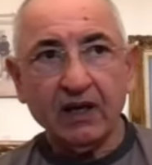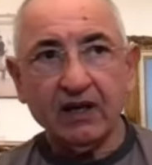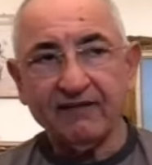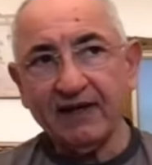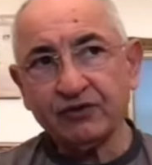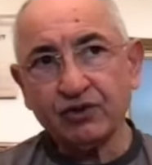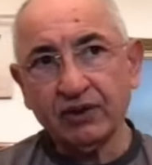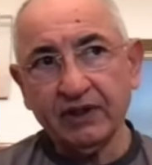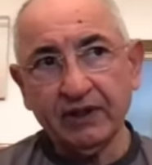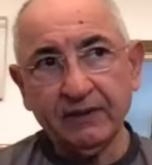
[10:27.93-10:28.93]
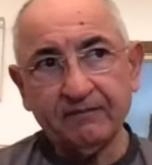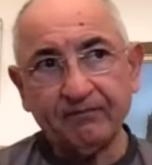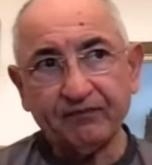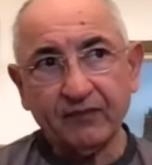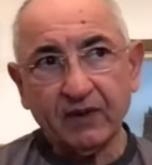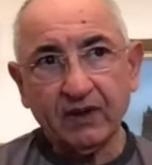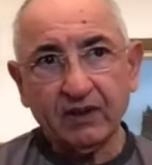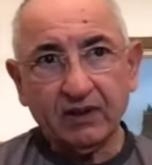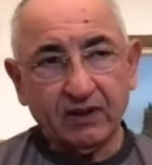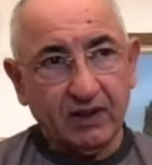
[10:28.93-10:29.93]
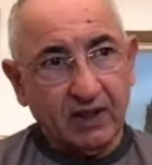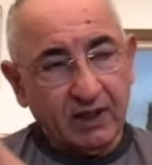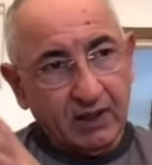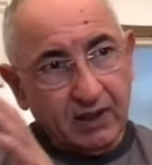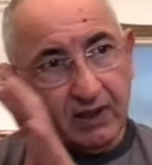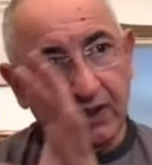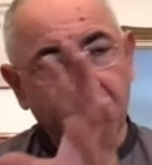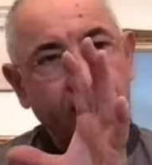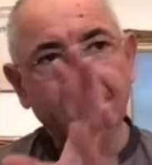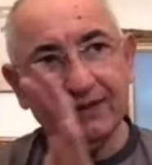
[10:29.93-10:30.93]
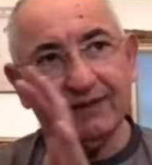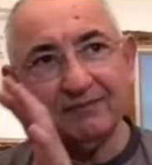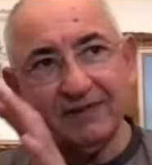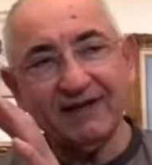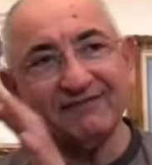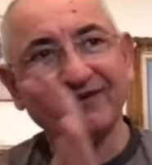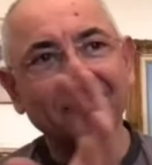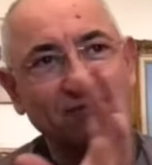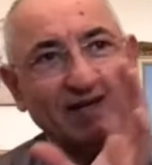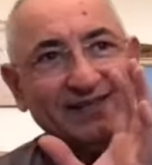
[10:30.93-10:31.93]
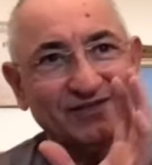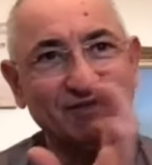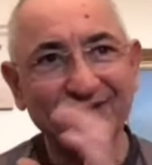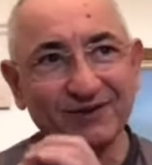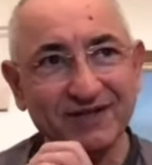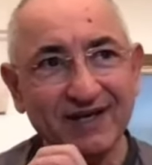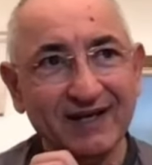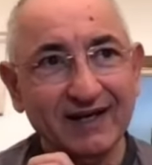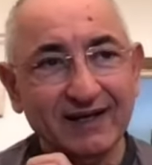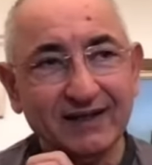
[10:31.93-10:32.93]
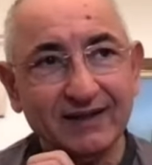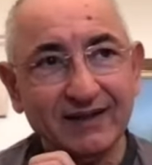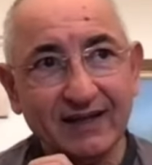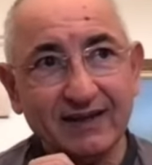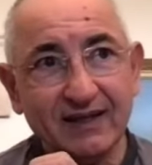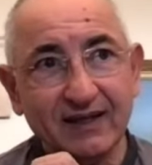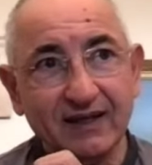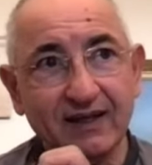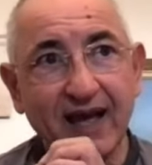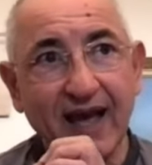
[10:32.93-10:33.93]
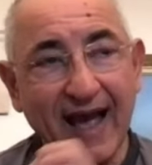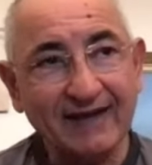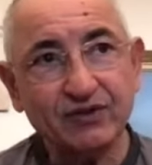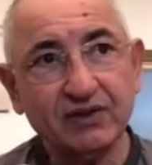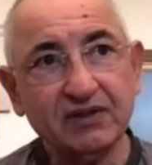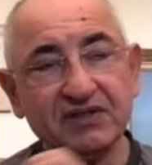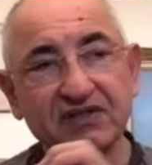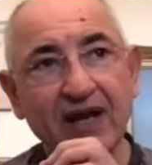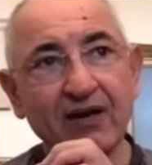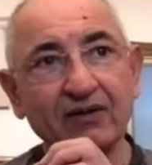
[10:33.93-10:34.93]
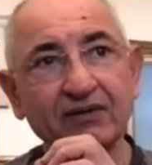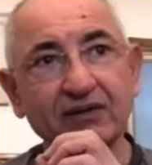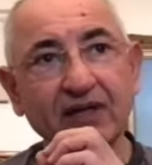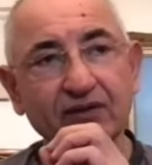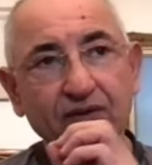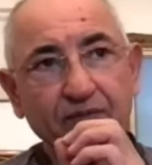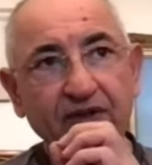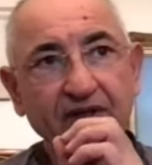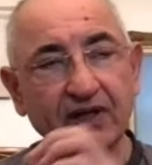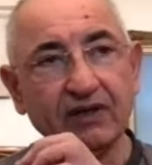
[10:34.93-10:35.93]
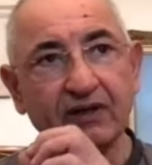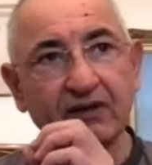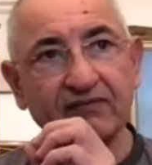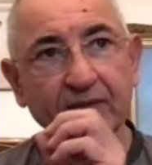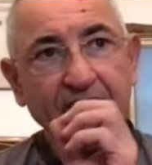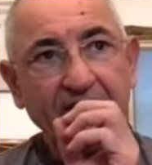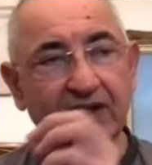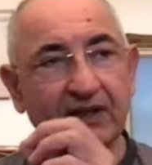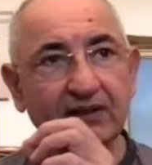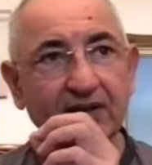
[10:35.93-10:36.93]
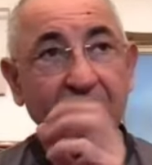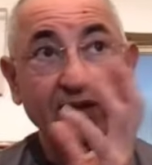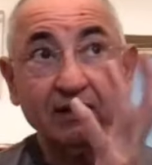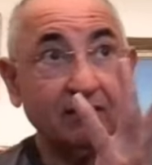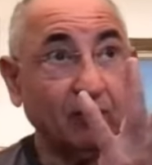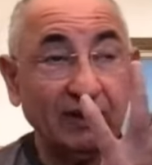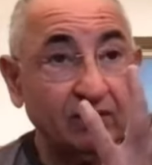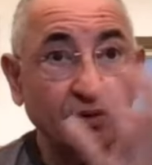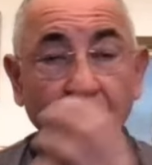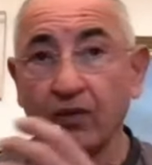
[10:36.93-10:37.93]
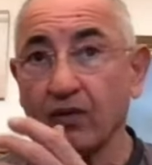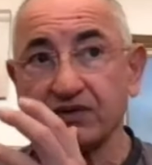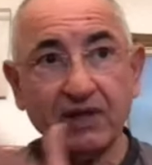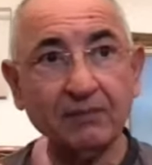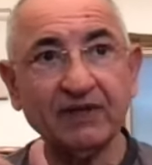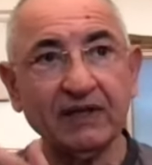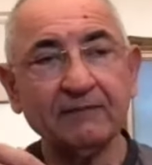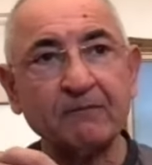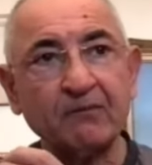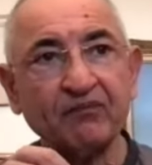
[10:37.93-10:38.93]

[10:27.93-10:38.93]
Eventually, the infrared shows that actually the sound that you've been hearing from hitting the window or something,